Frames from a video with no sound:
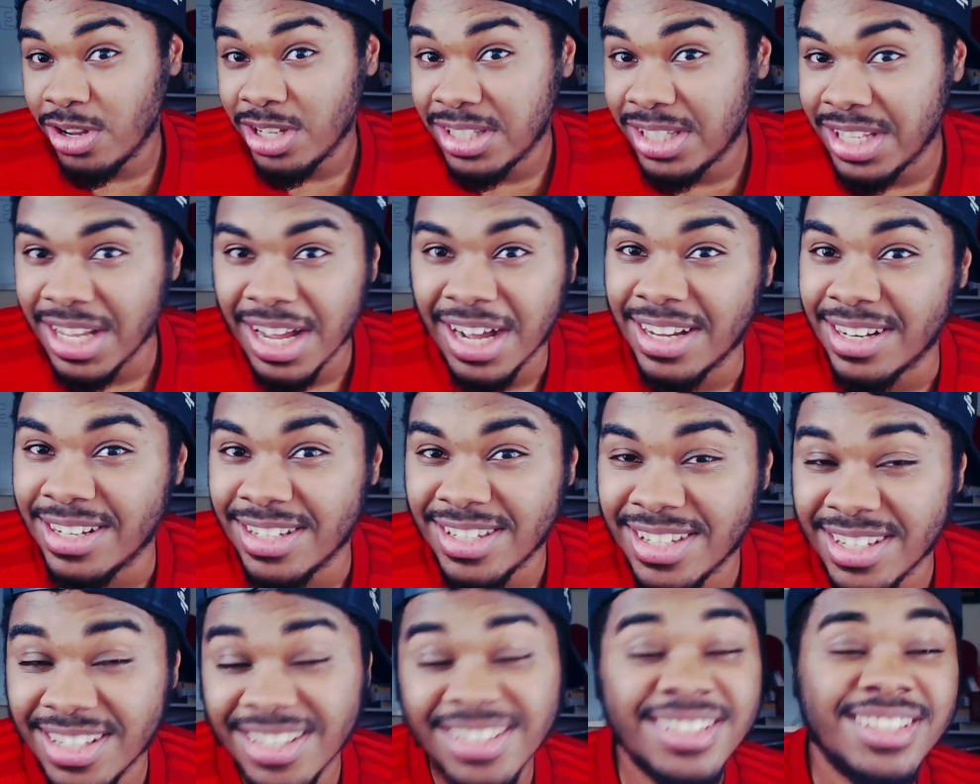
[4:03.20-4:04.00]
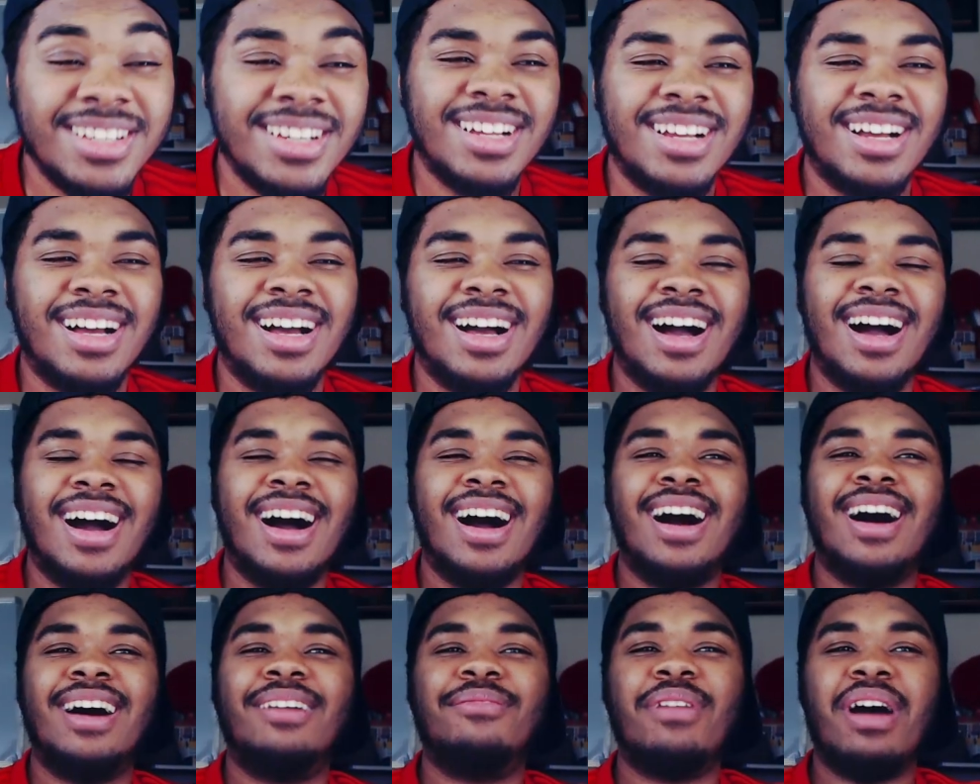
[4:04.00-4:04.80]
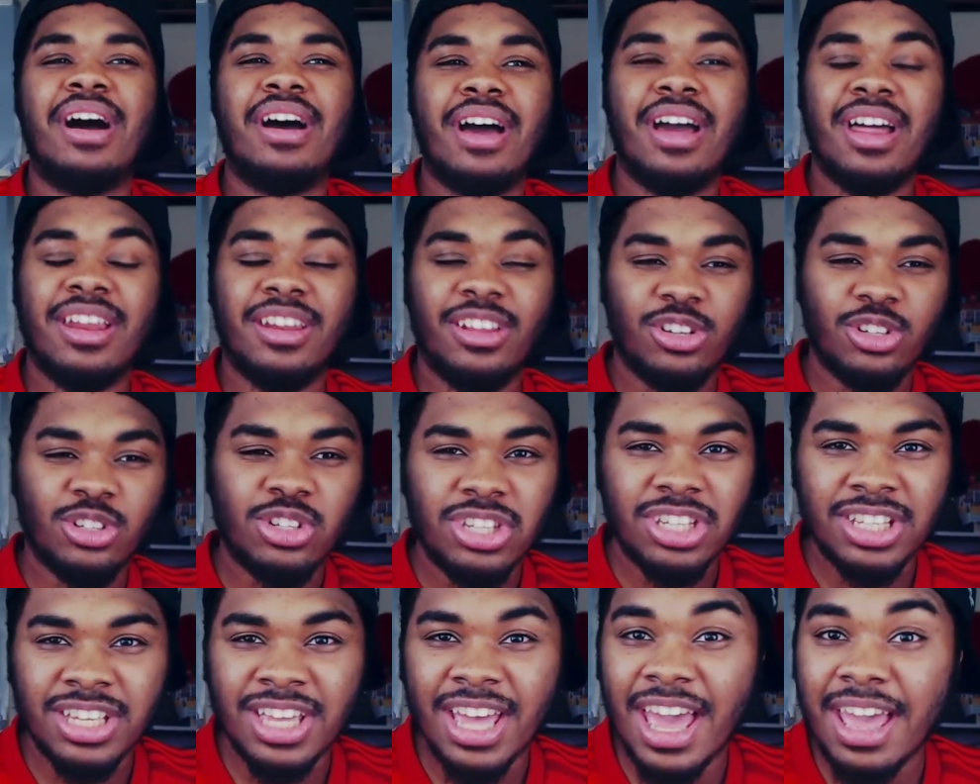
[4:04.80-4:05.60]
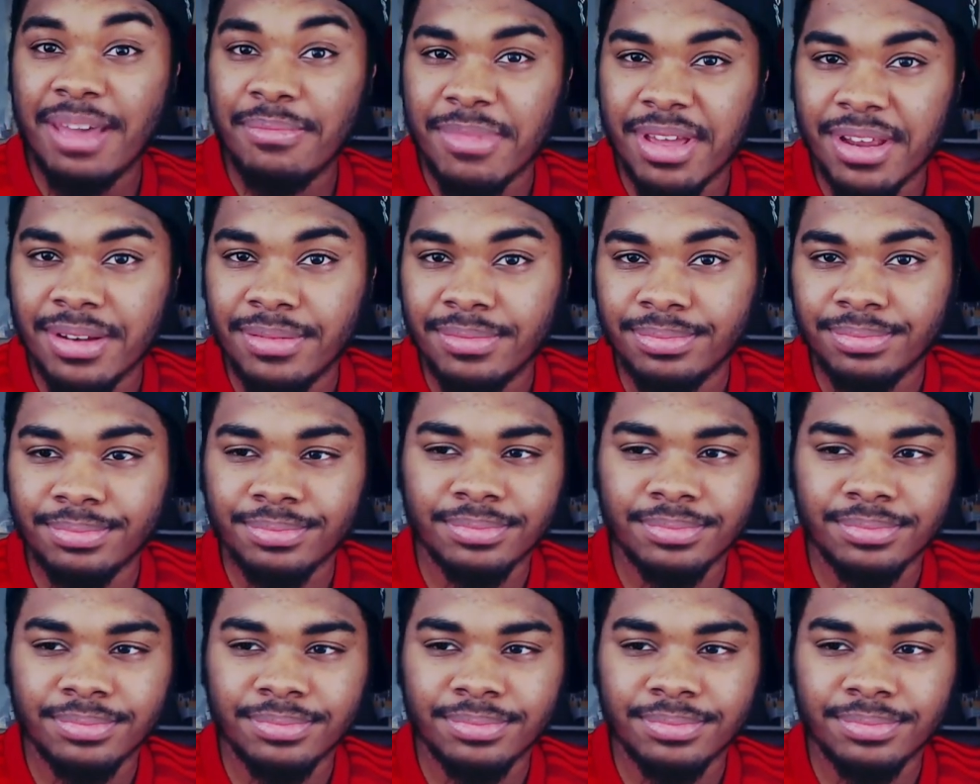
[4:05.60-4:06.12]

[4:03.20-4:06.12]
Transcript: the answer. And he just came in,